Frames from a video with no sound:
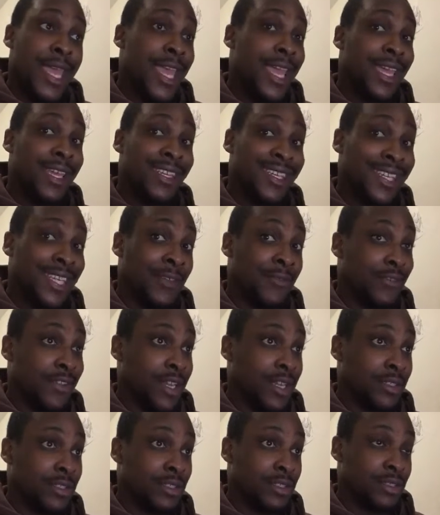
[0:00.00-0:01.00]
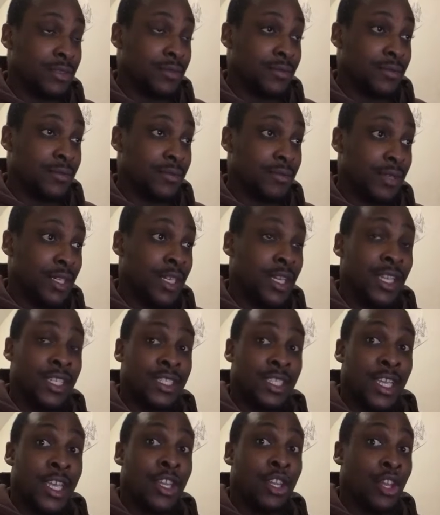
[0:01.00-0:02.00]
and defense
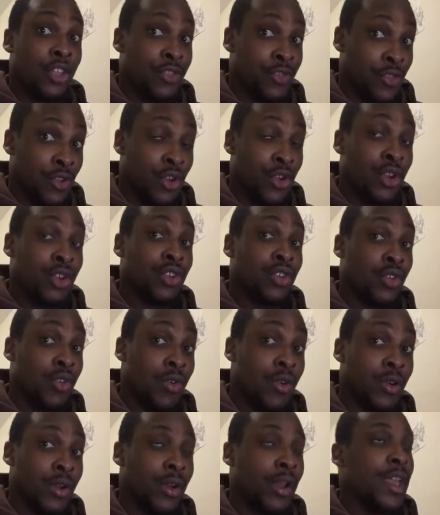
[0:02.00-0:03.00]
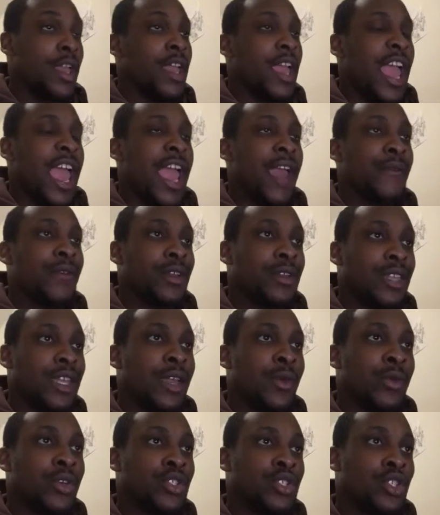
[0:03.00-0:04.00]
because in the third quarter,
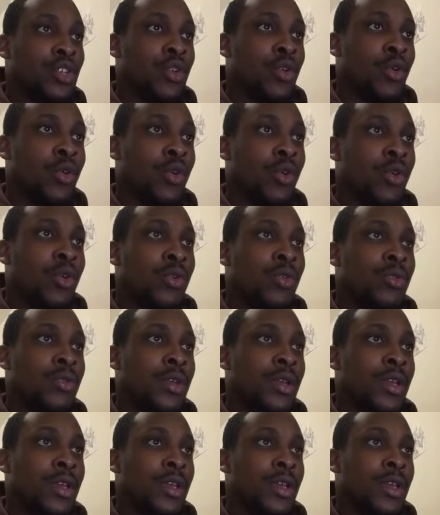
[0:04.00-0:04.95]
everything was cool.